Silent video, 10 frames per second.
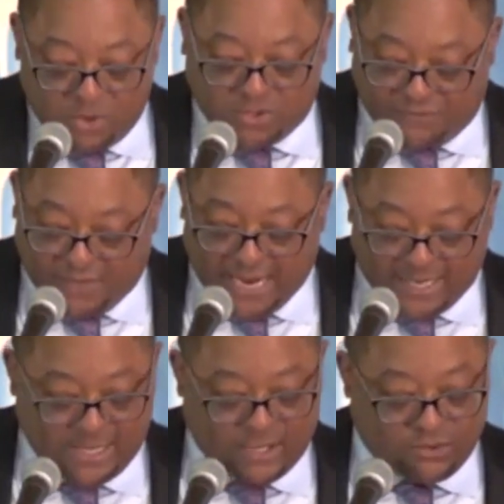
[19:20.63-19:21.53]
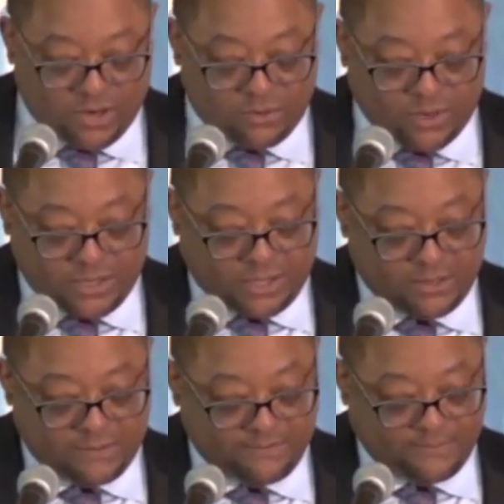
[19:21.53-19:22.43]
of it I did agree with.
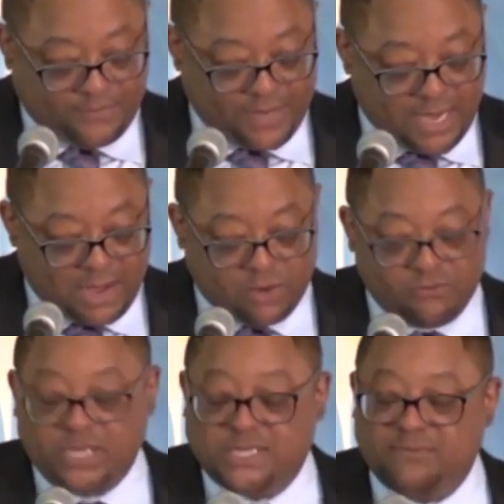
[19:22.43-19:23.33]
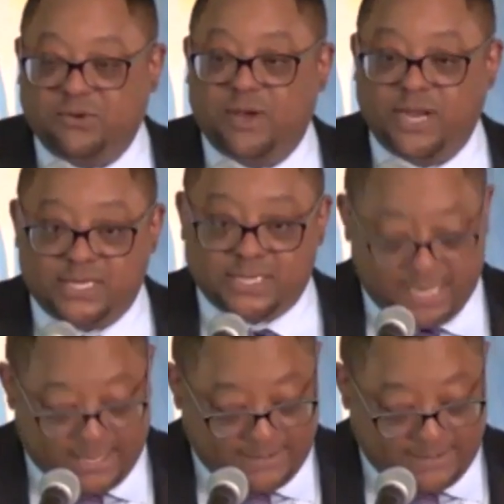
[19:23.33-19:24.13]
I want to read some of what he said.